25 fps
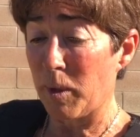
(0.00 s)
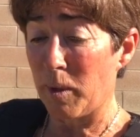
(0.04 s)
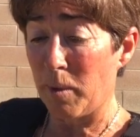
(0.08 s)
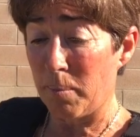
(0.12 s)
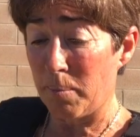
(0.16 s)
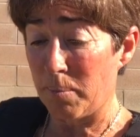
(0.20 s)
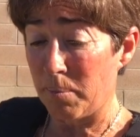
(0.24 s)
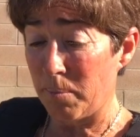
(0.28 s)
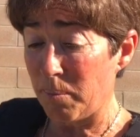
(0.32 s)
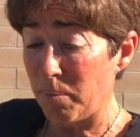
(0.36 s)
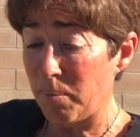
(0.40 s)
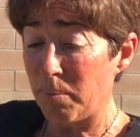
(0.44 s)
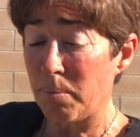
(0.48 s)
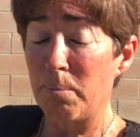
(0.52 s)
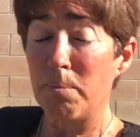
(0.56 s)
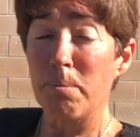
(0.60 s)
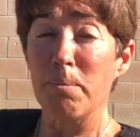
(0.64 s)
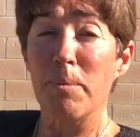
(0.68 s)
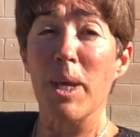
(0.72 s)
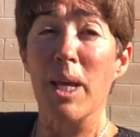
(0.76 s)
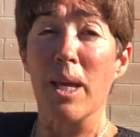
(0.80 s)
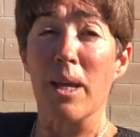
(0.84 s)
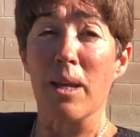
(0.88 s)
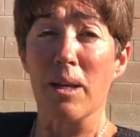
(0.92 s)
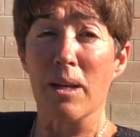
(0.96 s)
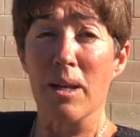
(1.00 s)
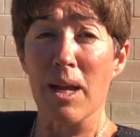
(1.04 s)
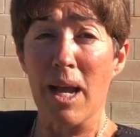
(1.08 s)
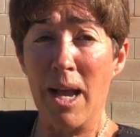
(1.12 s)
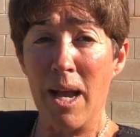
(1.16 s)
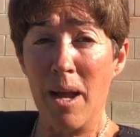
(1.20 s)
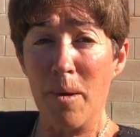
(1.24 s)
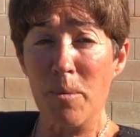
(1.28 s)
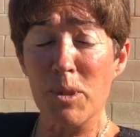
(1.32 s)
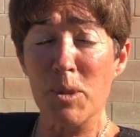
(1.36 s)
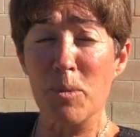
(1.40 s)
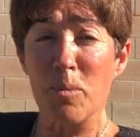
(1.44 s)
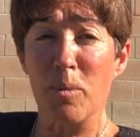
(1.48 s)
a bit.
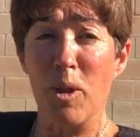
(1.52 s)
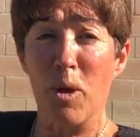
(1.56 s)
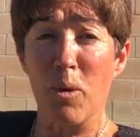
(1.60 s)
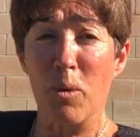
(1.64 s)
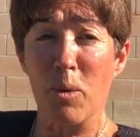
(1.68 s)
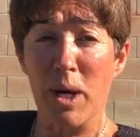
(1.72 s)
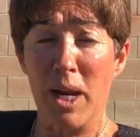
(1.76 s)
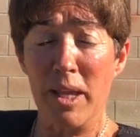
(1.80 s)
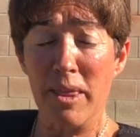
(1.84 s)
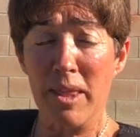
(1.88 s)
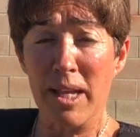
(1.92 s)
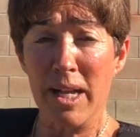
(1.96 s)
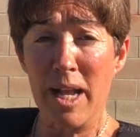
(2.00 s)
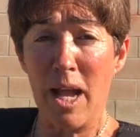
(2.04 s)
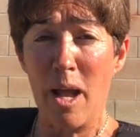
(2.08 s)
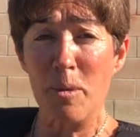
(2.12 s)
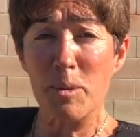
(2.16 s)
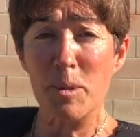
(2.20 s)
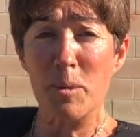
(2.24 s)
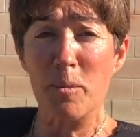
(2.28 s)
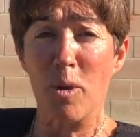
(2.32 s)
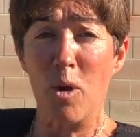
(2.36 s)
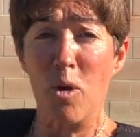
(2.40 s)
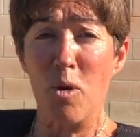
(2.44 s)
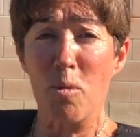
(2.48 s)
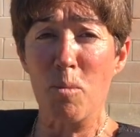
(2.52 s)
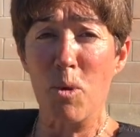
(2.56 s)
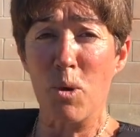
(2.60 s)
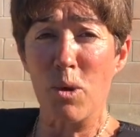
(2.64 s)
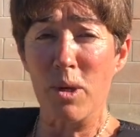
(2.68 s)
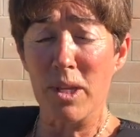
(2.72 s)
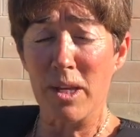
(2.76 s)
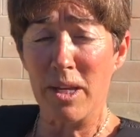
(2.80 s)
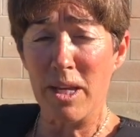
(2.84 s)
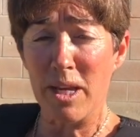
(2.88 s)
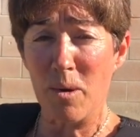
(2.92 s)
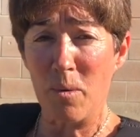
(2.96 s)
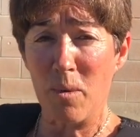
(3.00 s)
I think I was blowing more
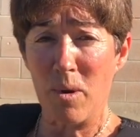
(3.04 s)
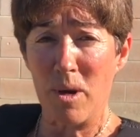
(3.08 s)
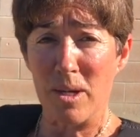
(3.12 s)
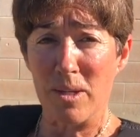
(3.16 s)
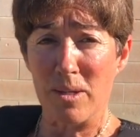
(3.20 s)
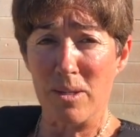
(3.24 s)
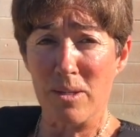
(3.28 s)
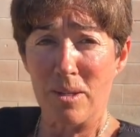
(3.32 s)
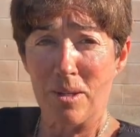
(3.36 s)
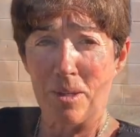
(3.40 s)
than he was.